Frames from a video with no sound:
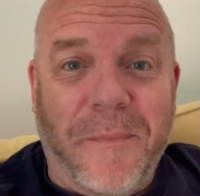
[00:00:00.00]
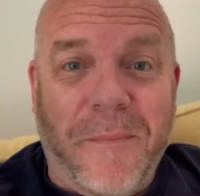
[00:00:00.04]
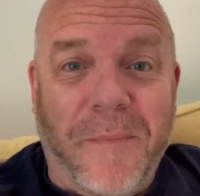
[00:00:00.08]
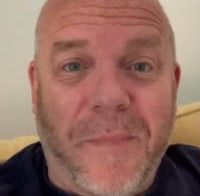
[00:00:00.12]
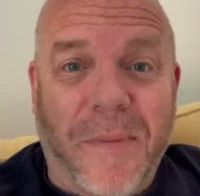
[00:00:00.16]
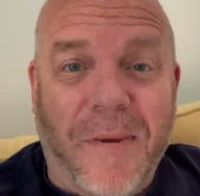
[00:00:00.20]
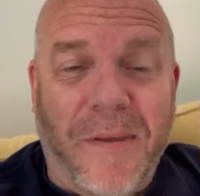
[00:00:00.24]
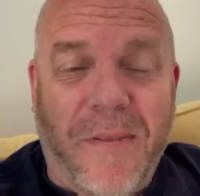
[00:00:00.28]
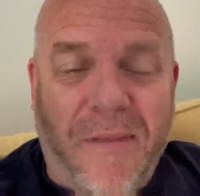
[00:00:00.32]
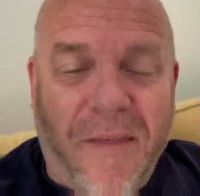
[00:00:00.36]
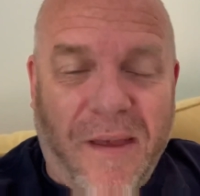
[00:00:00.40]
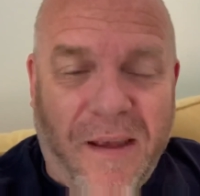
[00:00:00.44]

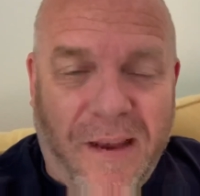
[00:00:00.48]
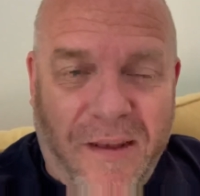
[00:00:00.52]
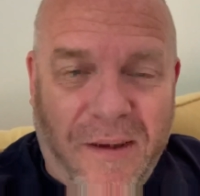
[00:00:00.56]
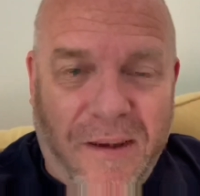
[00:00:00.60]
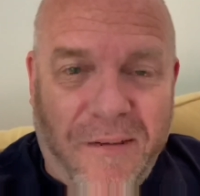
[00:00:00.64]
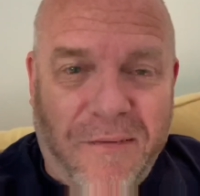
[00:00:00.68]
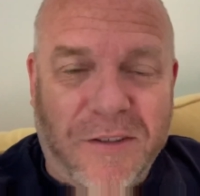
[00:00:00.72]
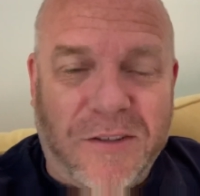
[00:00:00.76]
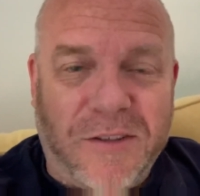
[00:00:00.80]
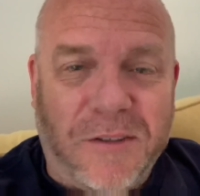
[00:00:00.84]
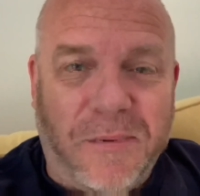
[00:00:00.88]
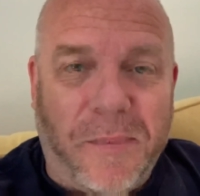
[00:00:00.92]
But thank you
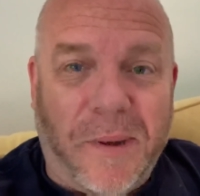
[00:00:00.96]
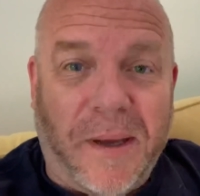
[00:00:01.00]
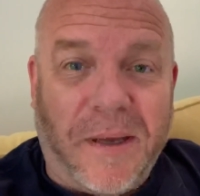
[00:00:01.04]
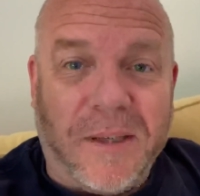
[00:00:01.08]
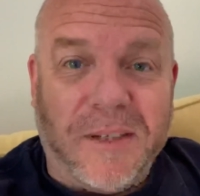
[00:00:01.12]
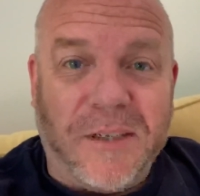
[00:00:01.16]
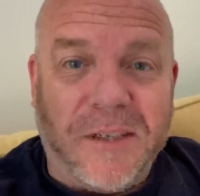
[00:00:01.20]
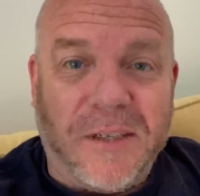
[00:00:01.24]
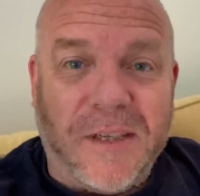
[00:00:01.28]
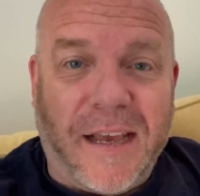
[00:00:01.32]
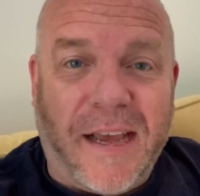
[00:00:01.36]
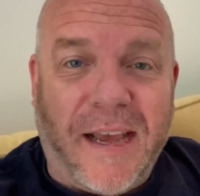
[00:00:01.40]
ever so
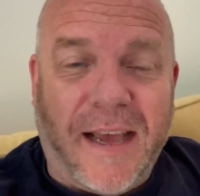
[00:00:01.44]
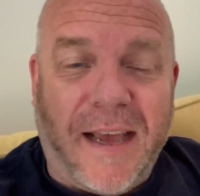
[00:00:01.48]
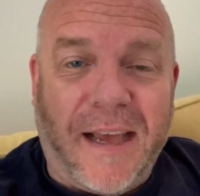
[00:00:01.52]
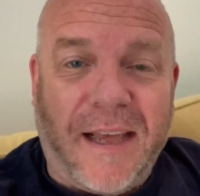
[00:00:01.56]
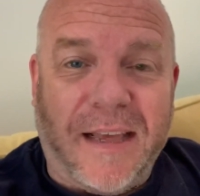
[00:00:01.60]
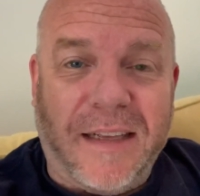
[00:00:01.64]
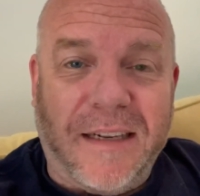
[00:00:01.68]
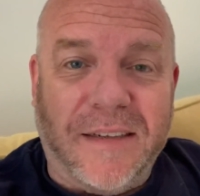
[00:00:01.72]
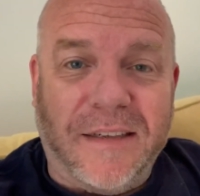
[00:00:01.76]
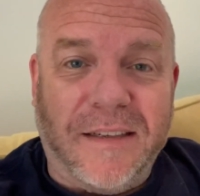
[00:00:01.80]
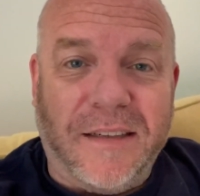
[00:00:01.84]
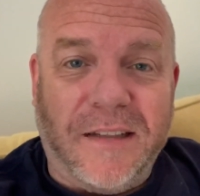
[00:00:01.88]
much.
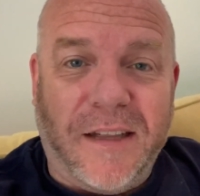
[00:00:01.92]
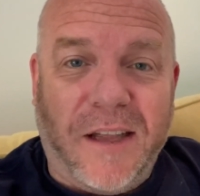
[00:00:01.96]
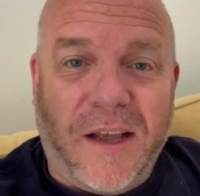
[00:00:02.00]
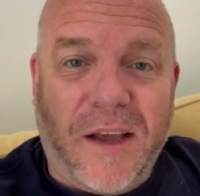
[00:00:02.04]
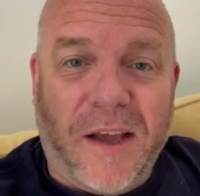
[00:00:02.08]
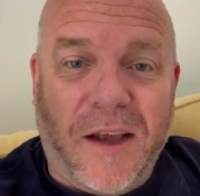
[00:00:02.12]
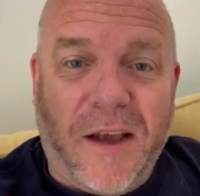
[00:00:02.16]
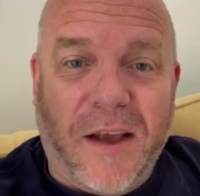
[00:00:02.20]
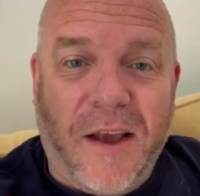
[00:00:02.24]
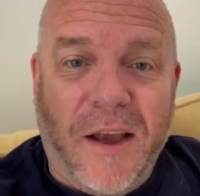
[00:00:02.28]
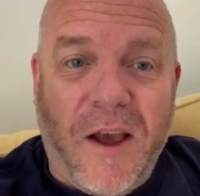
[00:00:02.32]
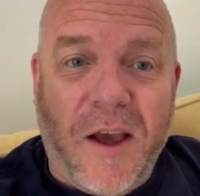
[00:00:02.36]
And
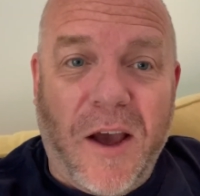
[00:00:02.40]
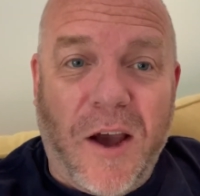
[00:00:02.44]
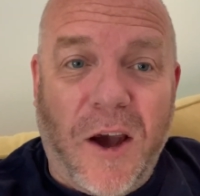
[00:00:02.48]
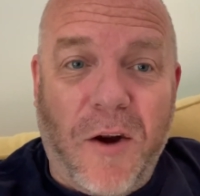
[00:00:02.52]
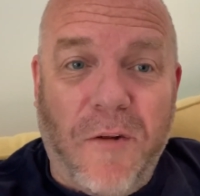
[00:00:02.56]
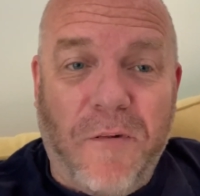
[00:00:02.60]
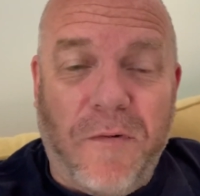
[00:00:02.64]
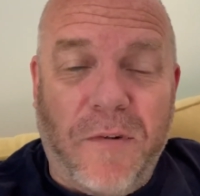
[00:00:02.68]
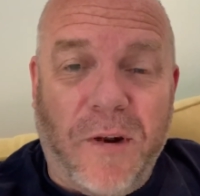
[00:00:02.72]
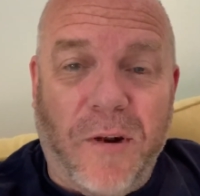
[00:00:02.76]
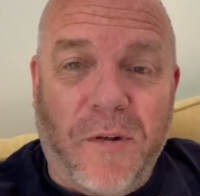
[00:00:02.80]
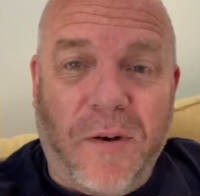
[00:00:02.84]

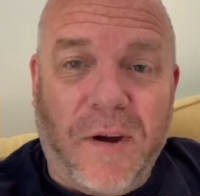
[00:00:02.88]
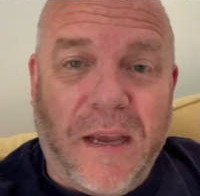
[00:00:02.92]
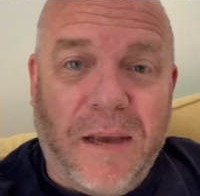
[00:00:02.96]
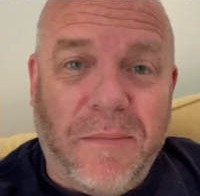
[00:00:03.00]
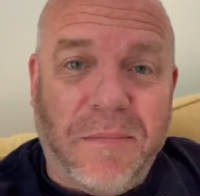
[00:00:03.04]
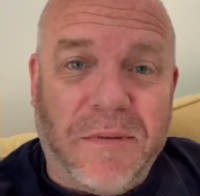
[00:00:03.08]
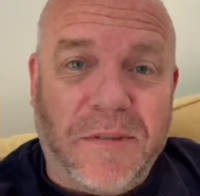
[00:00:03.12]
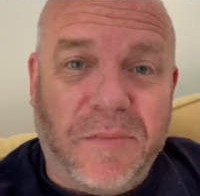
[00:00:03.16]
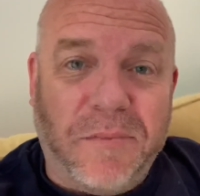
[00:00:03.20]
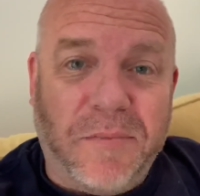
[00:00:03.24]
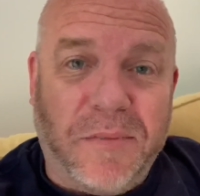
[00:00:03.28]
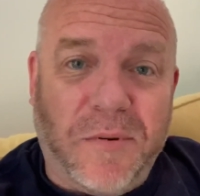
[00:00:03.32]
hopefully you'll
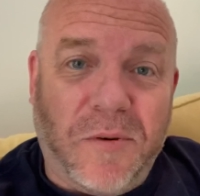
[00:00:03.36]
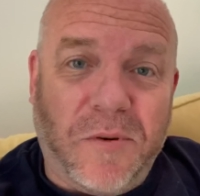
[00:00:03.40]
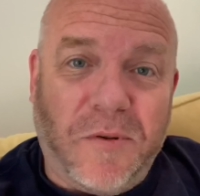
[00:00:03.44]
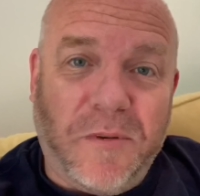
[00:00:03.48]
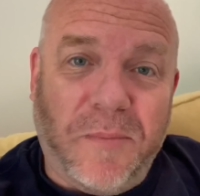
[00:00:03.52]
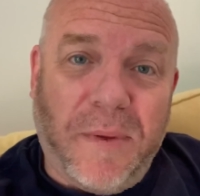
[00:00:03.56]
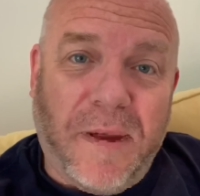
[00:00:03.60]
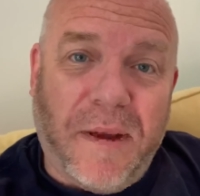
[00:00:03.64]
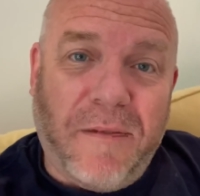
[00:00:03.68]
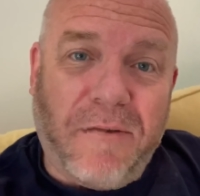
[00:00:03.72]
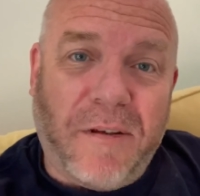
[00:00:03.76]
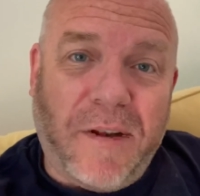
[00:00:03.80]
keep
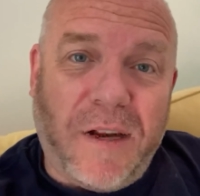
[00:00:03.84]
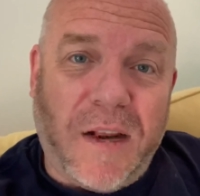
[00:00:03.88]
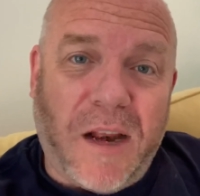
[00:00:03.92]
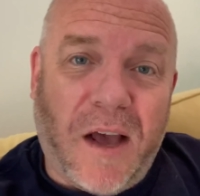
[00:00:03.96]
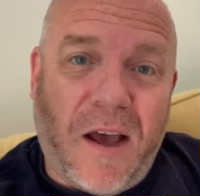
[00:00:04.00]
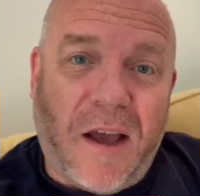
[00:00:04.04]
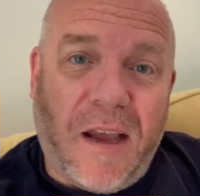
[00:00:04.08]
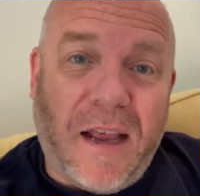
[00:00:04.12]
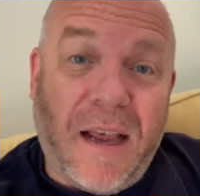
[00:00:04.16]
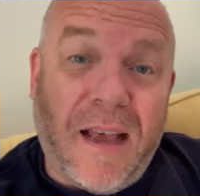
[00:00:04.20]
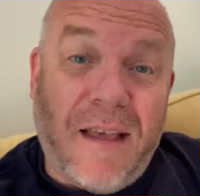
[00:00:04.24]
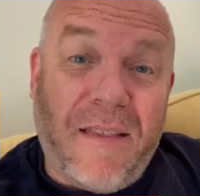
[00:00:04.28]
supporting me every
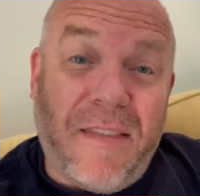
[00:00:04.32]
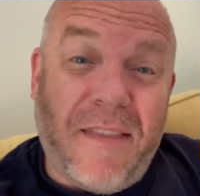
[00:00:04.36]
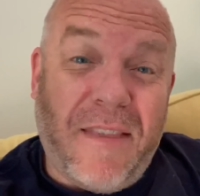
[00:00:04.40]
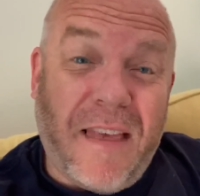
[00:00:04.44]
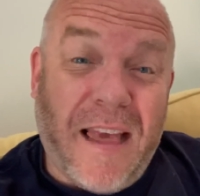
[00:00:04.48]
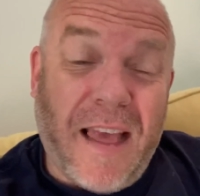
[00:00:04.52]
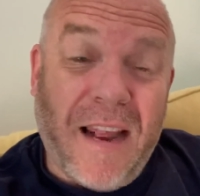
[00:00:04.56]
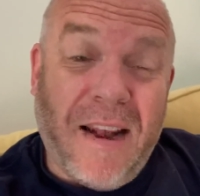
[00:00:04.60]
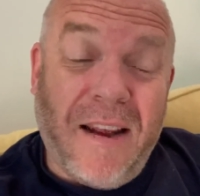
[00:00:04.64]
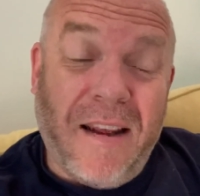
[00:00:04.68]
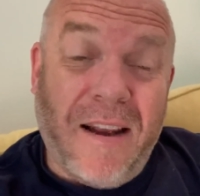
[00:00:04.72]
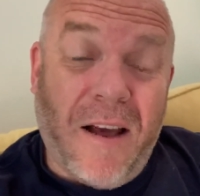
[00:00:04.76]
night. And
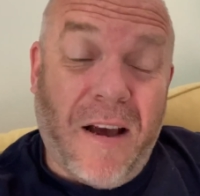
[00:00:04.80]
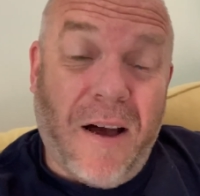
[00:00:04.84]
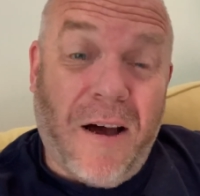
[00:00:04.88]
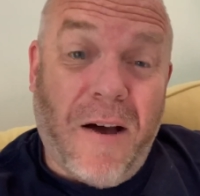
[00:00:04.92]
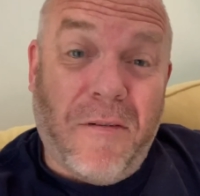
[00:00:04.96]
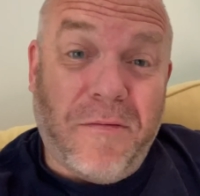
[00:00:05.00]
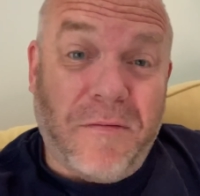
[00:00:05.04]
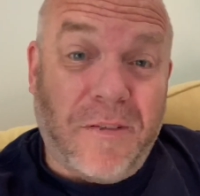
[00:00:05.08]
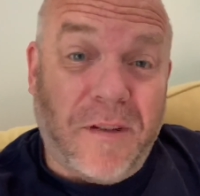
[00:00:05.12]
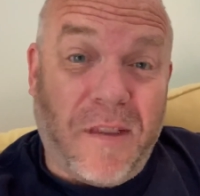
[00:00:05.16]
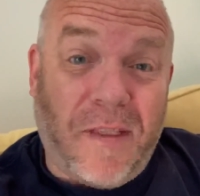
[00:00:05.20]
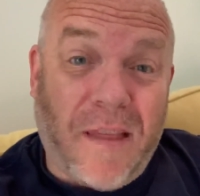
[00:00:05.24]
then
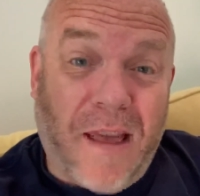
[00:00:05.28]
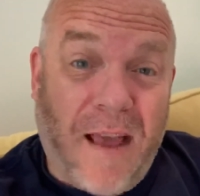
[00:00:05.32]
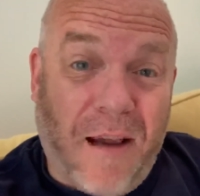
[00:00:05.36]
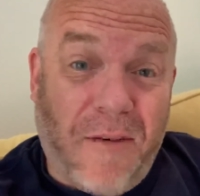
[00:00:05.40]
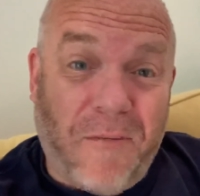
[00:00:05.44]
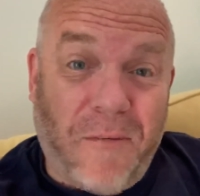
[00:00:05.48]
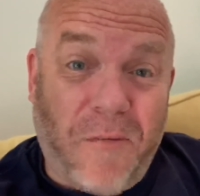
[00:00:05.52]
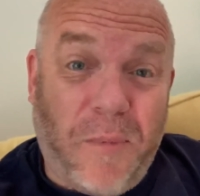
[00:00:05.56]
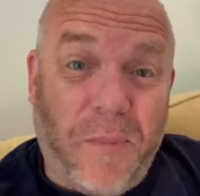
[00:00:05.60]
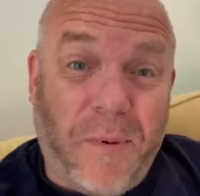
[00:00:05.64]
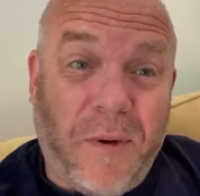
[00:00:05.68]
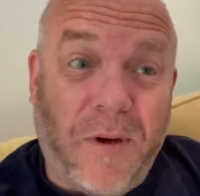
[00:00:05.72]
after that,
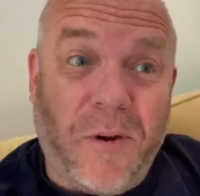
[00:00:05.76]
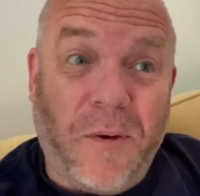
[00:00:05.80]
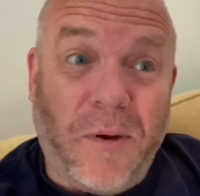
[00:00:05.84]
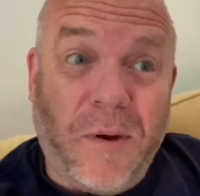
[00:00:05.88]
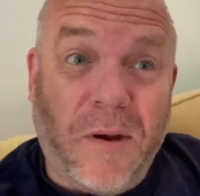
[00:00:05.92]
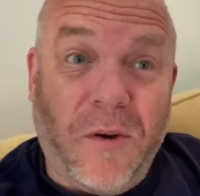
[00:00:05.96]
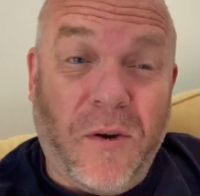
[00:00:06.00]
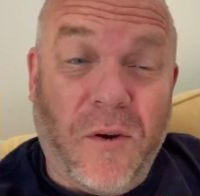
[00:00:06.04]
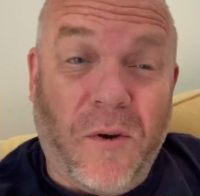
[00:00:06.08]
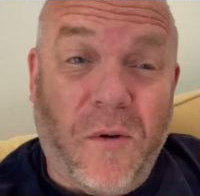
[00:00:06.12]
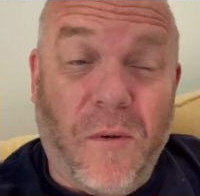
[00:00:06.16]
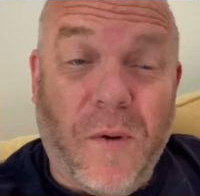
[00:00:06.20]
we'll be
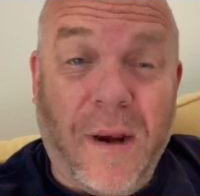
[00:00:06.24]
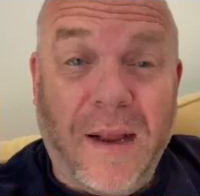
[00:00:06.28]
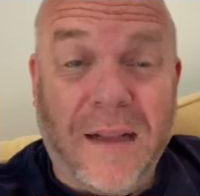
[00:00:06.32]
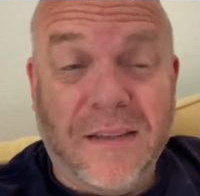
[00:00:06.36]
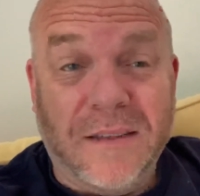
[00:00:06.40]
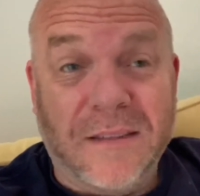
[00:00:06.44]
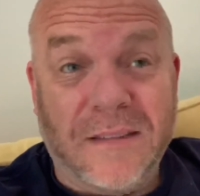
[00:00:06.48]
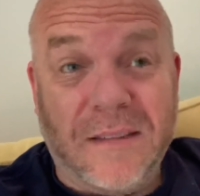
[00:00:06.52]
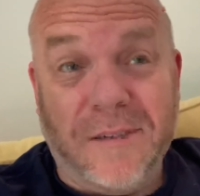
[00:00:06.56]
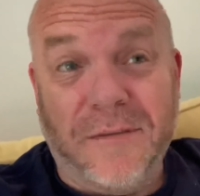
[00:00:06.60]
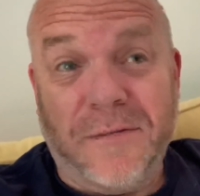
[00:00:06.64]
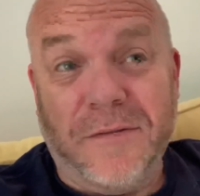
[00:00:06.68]
doing
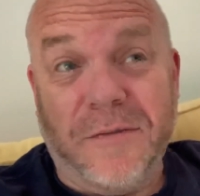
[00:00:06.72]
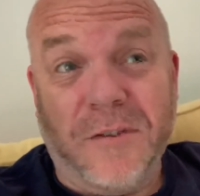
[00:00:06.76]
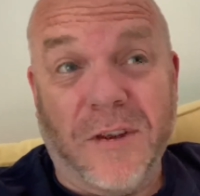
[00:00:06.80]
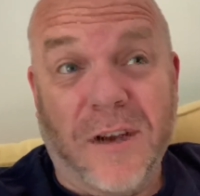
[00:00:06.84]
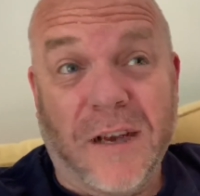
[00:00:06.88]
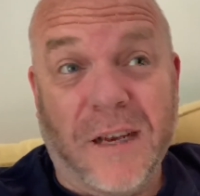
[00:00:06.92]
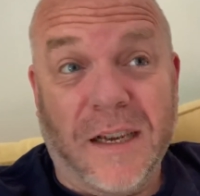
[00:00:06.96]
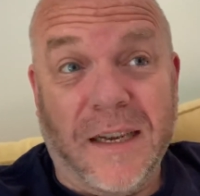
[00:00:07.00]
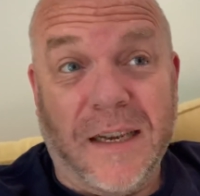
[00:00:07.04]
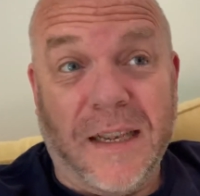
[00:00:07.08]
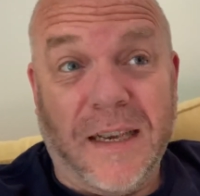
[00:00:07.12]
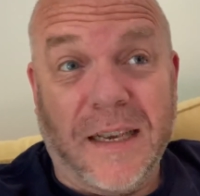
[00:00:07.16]
Wednesday,
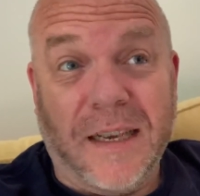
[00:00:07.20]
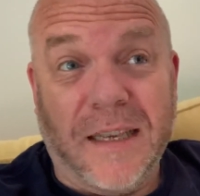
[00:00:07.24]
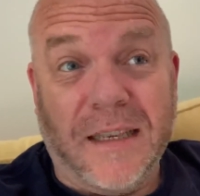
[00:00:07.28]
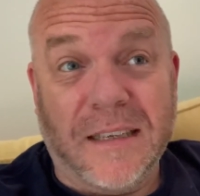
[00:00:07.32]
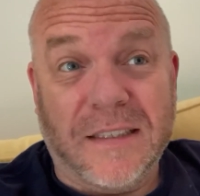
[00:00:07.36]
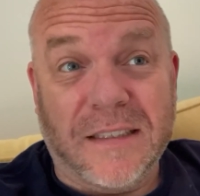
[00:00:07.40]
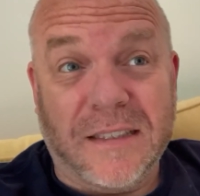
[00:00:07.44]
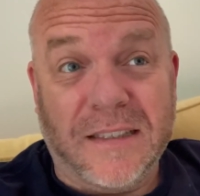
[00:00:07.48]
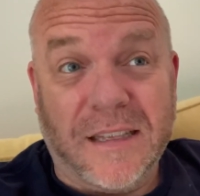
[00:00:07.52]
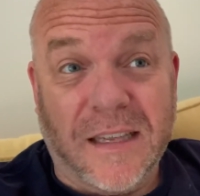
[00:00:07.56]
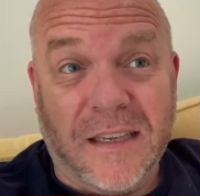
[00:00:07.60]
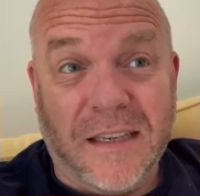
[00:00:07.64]
Friday,
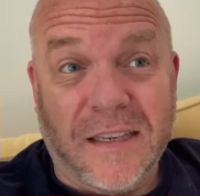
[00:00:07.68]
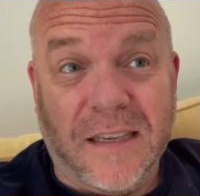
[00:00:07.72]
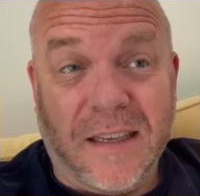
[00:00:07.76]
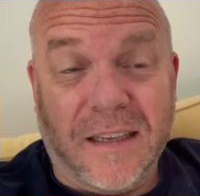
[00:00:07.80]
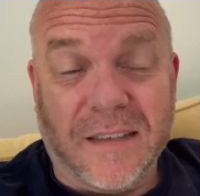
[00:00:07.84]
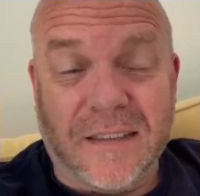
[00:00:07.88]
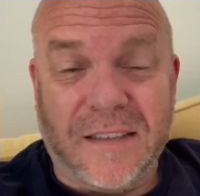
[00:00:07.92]
Sunday.